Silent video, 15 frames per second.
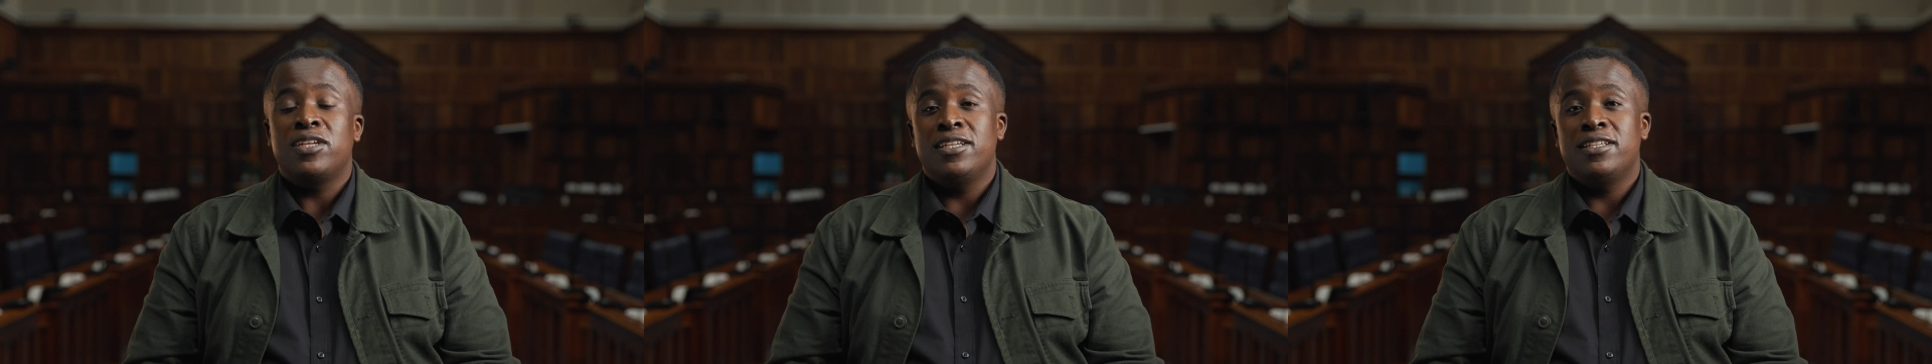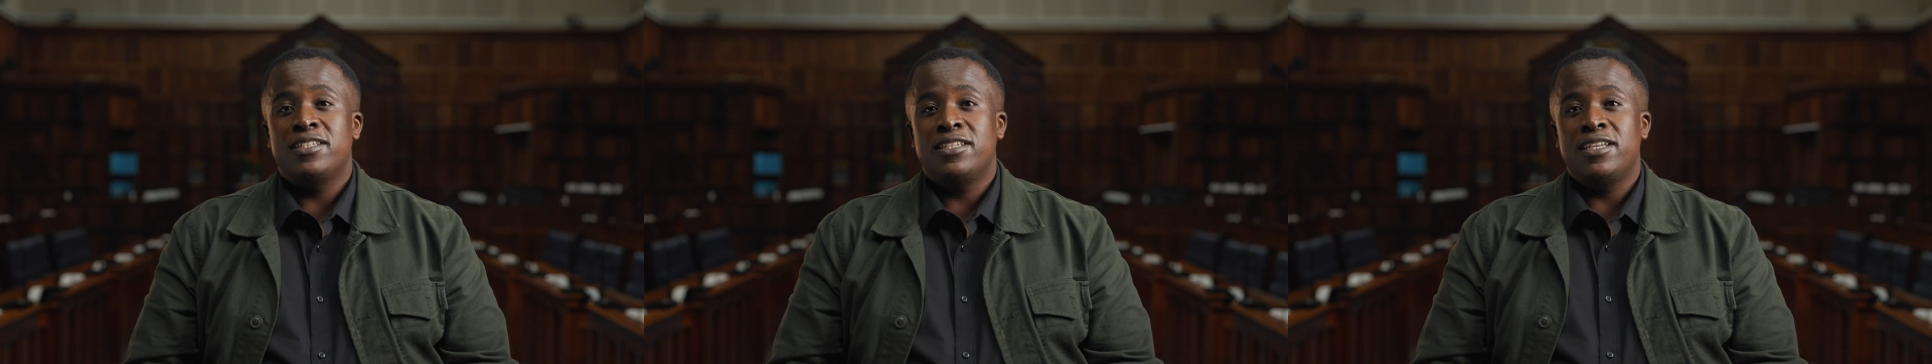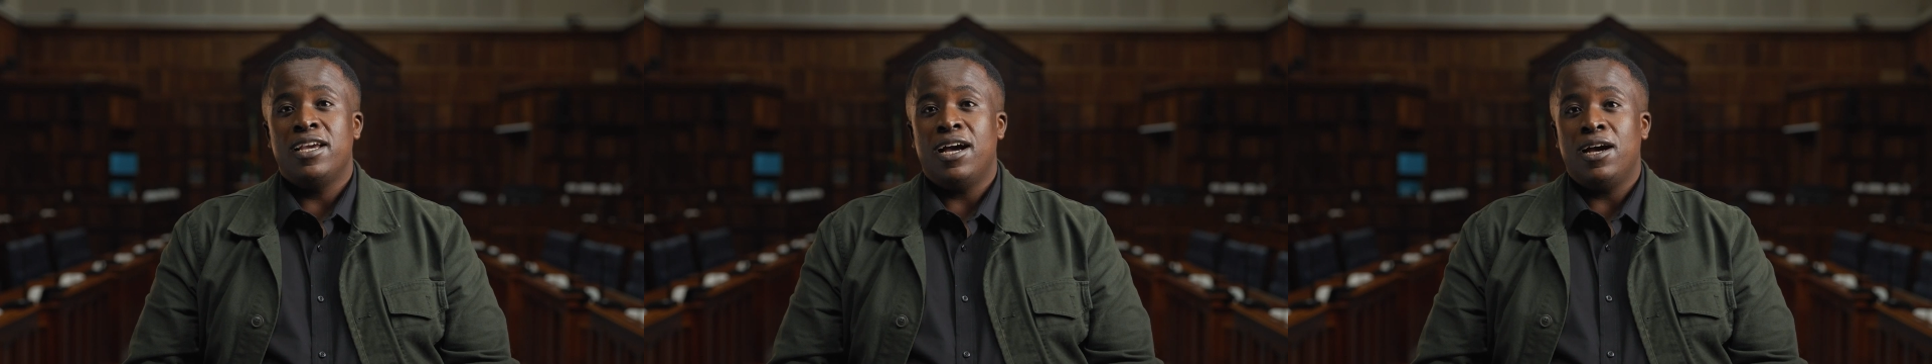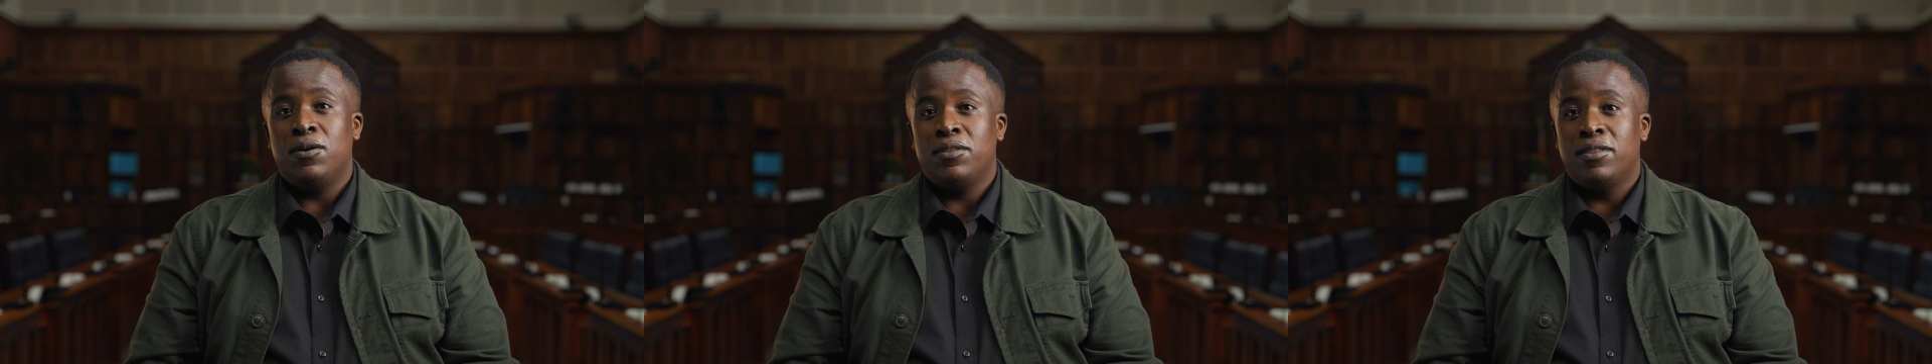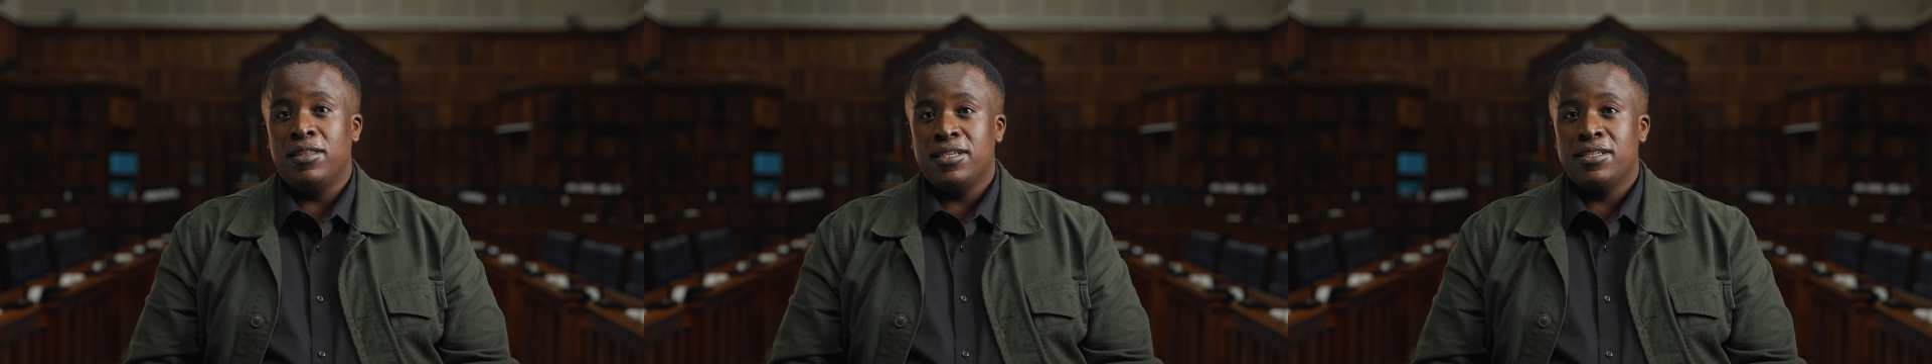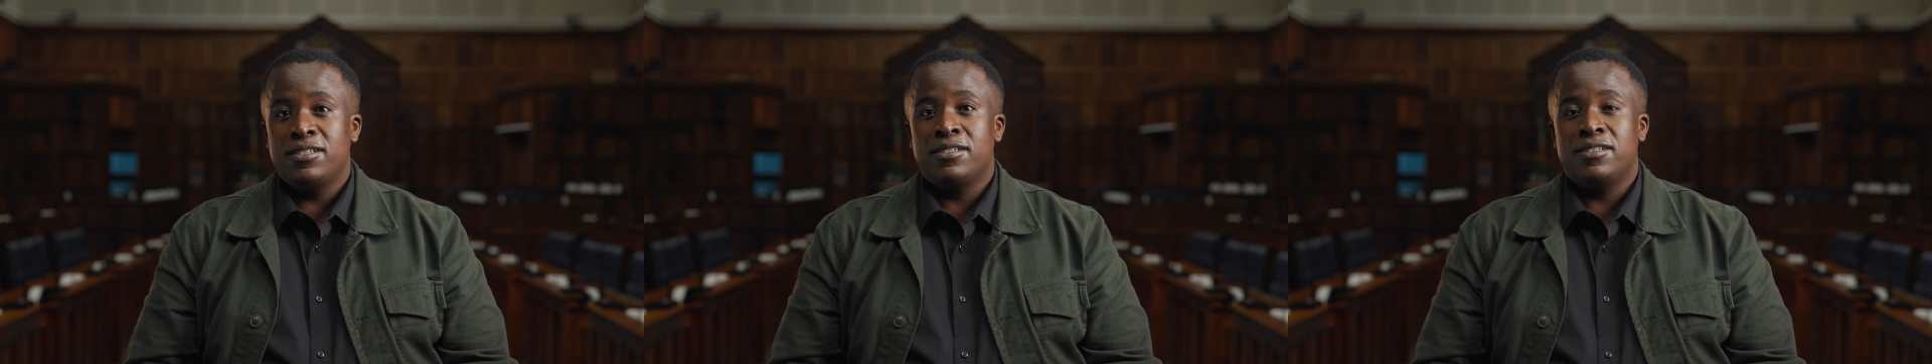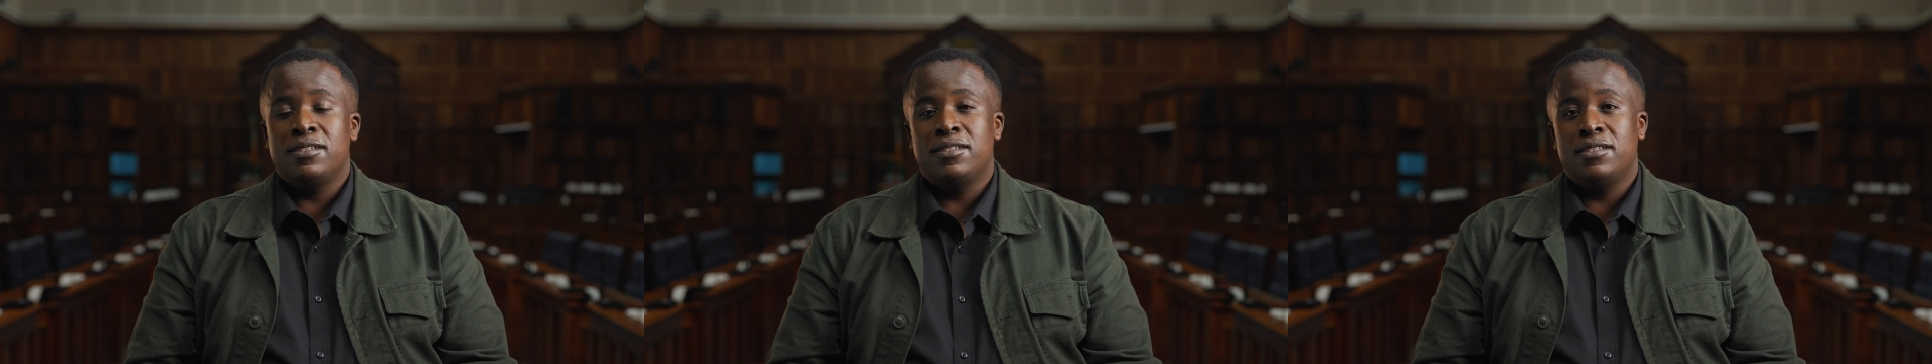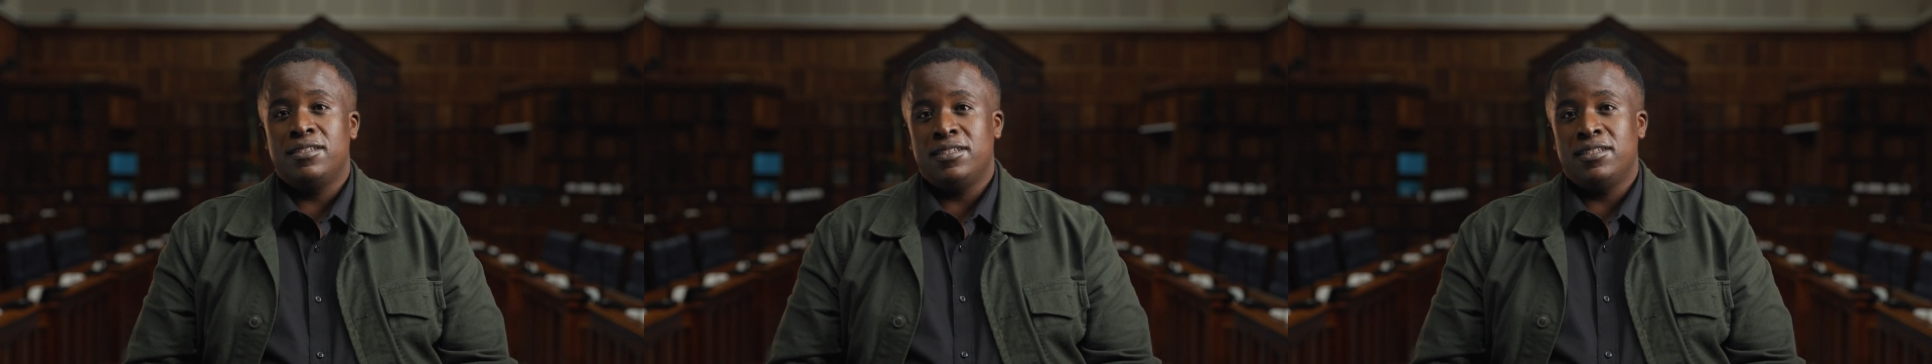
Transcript: you can see how this